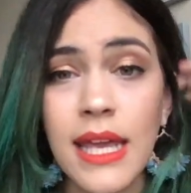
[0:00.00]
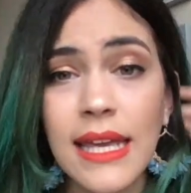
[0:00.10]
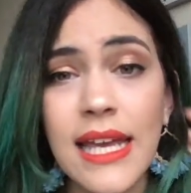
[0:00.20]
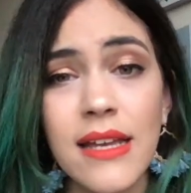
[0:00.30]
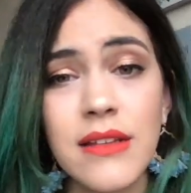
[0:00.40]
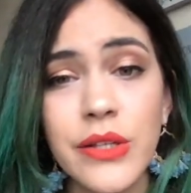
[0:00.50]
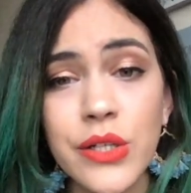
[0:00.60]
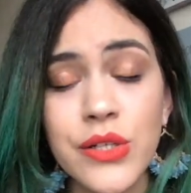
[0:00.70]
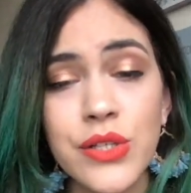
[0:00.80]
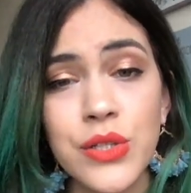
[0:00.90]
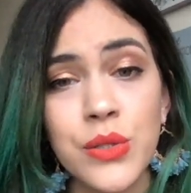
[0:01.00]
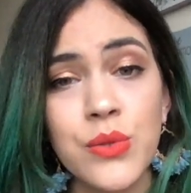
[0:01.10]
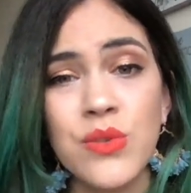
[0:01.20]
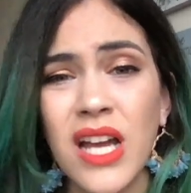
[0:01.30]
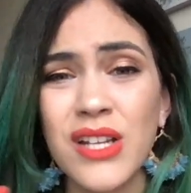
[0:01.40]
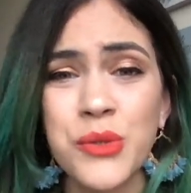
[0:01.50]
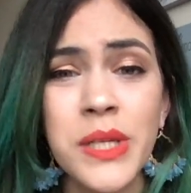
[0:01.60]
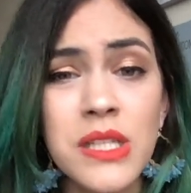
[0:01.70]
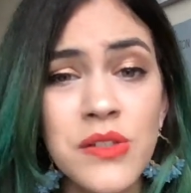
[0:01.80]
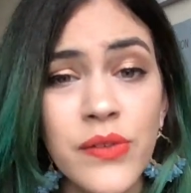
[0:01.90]
get glitters to not
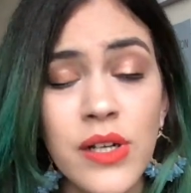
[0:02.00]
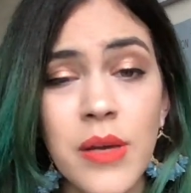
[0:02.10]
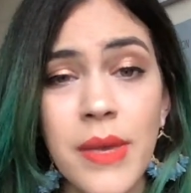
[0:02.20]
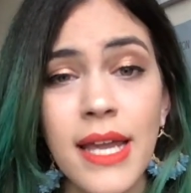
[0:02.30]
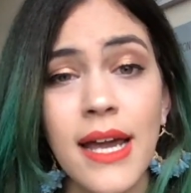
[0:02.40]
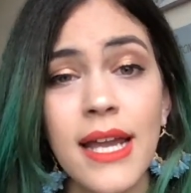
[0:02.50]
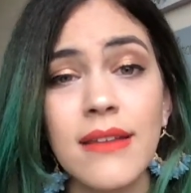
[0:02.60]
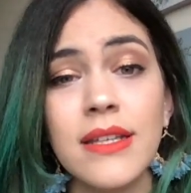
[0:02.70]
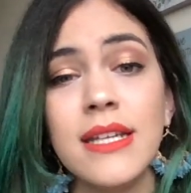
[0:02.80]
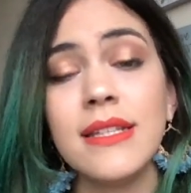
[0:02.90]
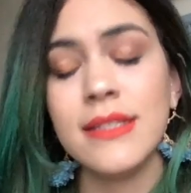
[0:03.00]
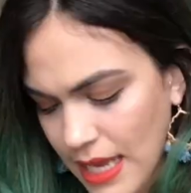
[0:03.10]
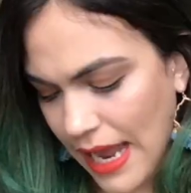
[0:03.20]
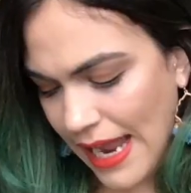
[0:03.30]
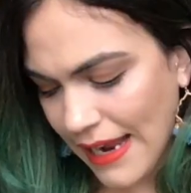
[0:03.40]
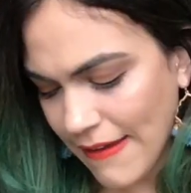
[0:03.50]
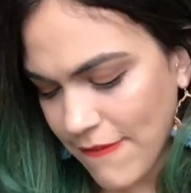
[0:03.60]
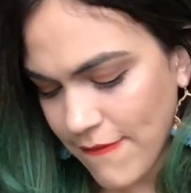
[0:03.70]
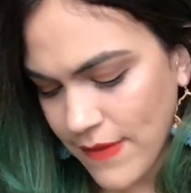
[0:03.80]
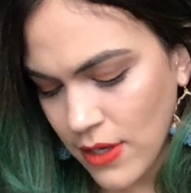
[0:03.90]
transfer on my eyelids. I
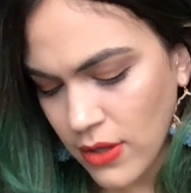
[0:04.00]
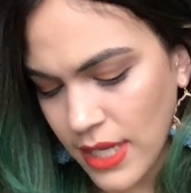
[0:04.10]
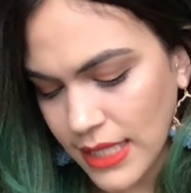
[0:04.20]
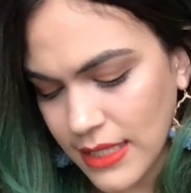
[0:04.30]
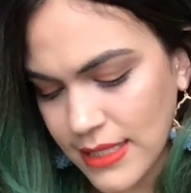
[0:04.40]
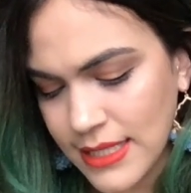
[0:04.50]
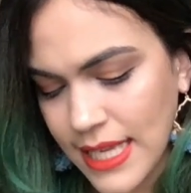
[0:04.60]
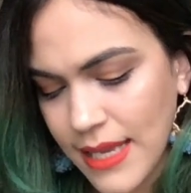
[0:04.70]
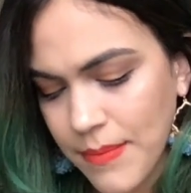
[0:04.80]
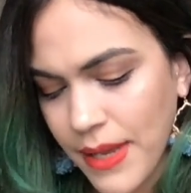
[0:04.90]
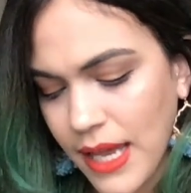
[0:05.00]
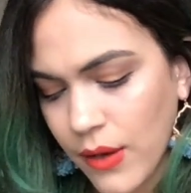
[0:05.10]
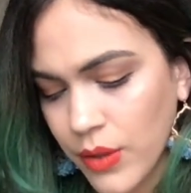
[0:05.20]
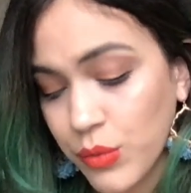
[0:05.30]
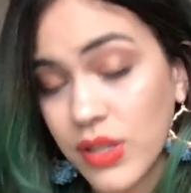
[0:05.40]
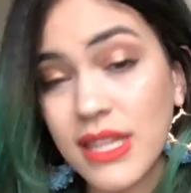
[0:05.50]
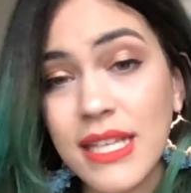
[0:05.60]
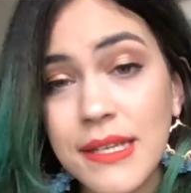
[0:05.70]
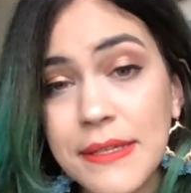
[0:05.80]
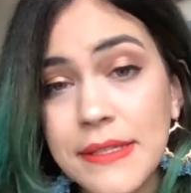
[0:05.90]
feel like the staying power with
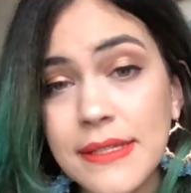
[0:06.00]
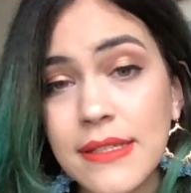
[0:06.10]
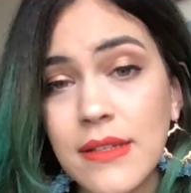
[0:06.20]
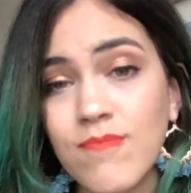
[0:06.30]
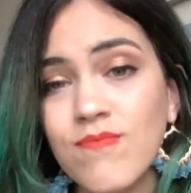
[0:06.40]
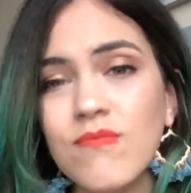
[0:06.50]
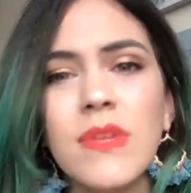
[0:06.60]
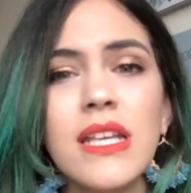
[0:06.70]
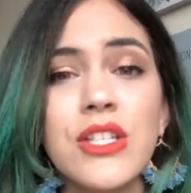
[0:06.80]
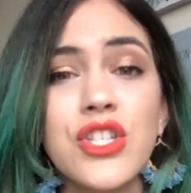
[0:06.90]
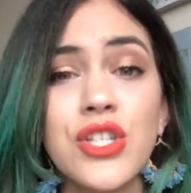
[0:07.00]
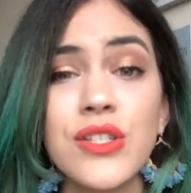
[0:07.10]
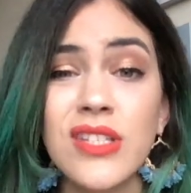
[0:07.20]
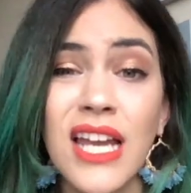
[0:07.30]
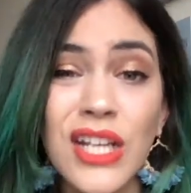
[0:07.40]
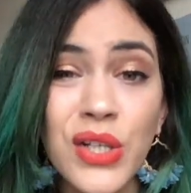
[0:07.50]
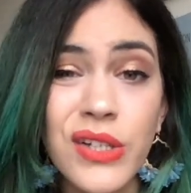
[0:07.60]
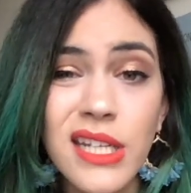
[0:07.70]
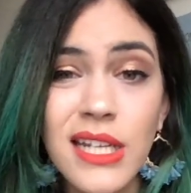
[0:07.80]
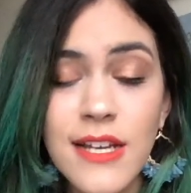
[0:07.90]
these is just not
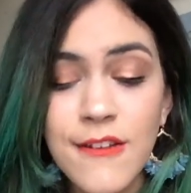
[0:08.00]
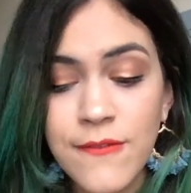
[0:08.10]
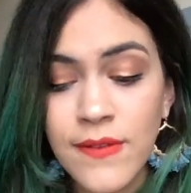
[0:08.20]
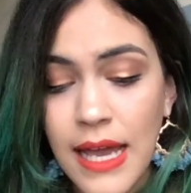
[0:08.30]
good enough.